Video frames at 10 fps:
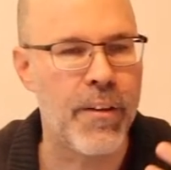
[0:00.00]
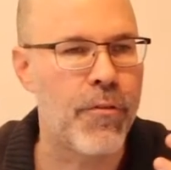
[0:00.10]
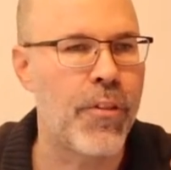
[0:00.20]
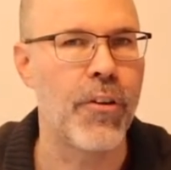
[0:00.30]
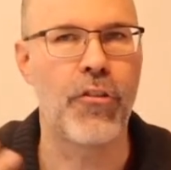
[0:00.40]

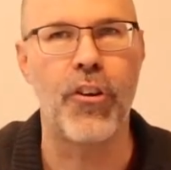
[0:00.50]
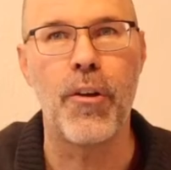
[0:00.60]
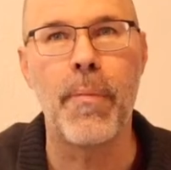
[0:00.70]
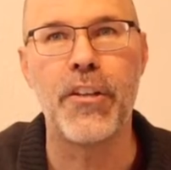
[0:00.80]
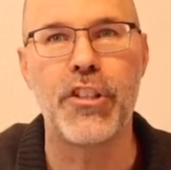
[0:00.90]
If there's
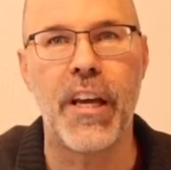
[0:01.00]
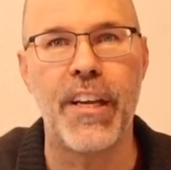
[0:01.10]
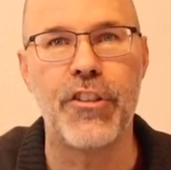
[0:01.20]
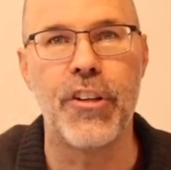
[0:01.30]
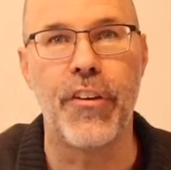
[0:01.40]
going to be
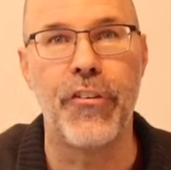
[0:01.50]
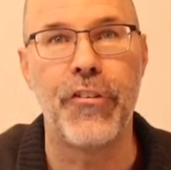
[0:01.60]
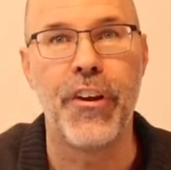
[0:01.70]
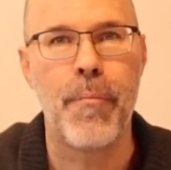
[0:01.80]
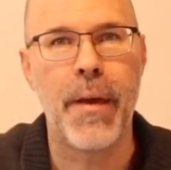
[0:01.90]

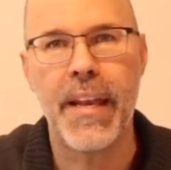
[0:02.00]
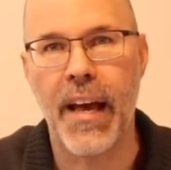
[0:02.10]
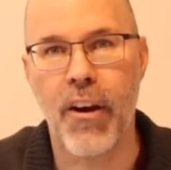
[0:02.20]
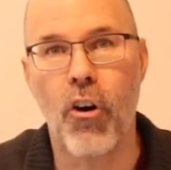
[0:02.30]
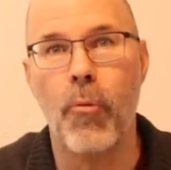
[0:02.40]
changes, it may
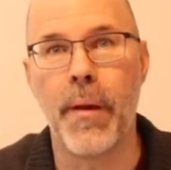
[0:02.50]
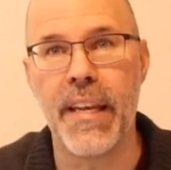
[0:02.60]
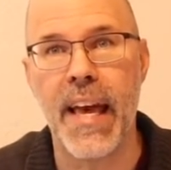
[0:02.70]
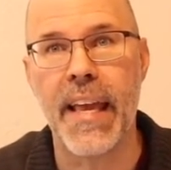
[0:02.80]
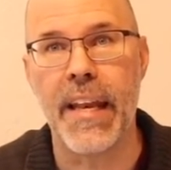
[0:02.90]
not all be
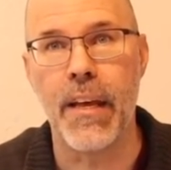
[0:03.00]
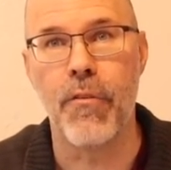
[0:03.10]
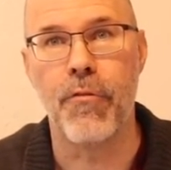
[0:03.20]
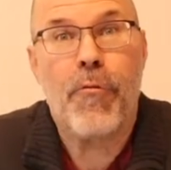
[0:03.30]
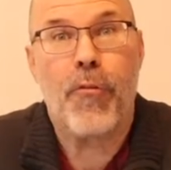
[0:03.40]

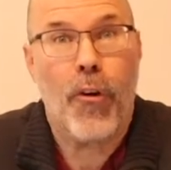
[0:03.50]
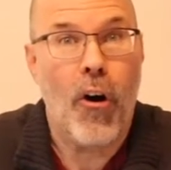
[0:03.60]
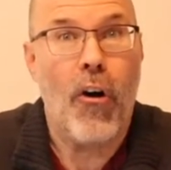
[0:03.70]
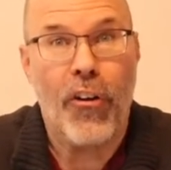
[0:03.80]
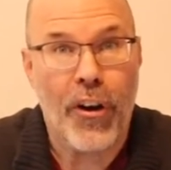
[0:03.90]
negative for
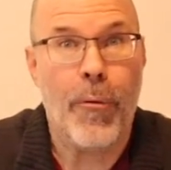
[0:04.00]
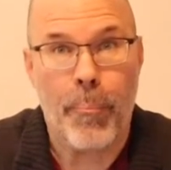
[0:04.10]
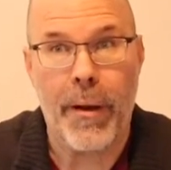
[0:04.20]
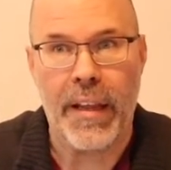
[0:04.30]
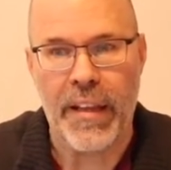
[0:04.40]
all
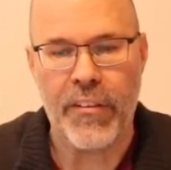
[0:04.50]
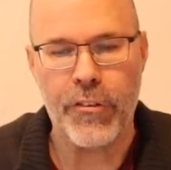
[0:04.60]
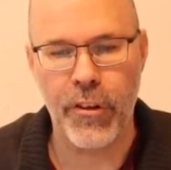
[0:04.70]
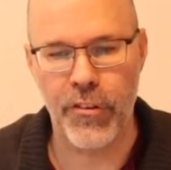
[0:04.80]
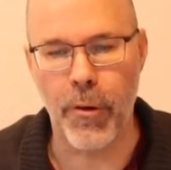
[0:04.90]

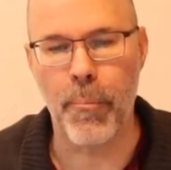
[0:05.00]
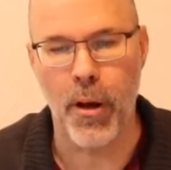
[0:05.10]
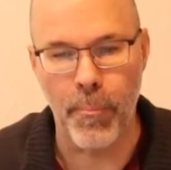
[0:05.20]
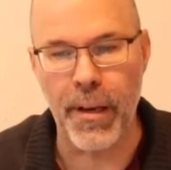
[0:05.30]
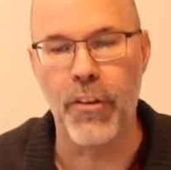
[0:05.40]
companies. Some
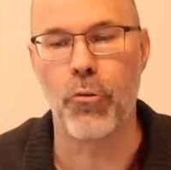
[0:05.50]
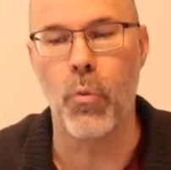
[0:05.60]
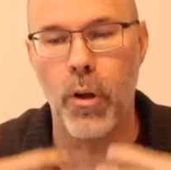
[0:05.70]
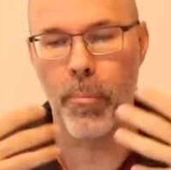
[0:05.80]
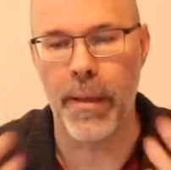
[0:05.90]
companies
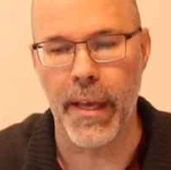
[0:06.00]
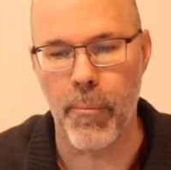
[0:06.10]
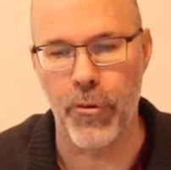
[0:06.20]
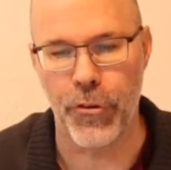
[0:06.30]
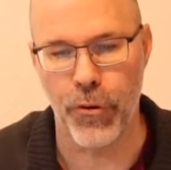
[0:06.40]
will be
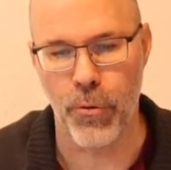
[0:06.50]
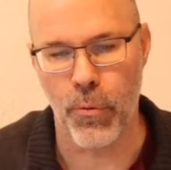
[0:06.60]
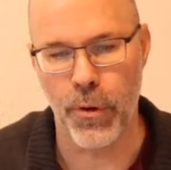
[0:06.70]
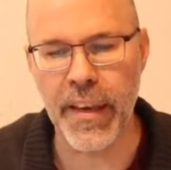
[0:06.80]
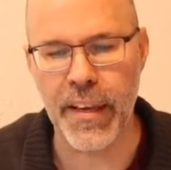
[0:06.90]
able
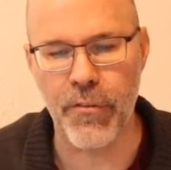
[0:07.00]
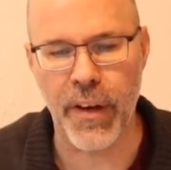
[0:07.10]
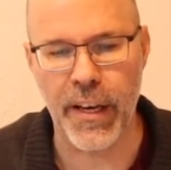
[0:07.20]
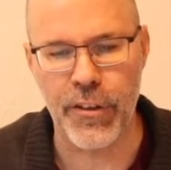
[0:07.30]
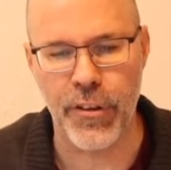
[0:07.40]
to take
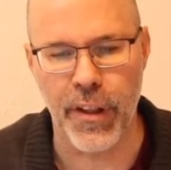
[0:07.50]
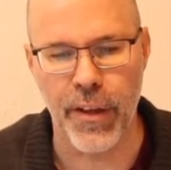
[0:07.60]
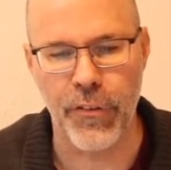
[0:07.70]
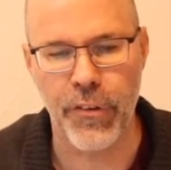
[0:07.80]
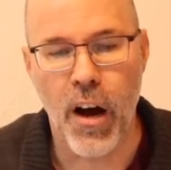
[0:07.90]
advantage of
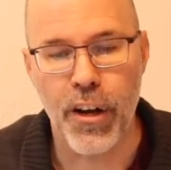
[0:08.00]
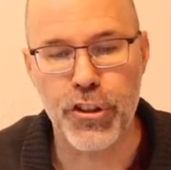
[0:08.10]
this.